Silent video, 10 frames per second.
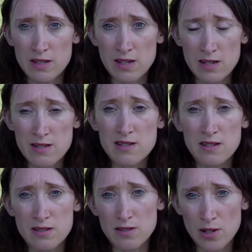the
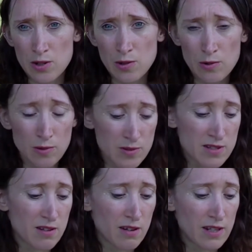Sutton Hoo
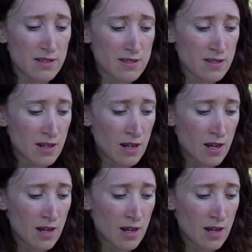site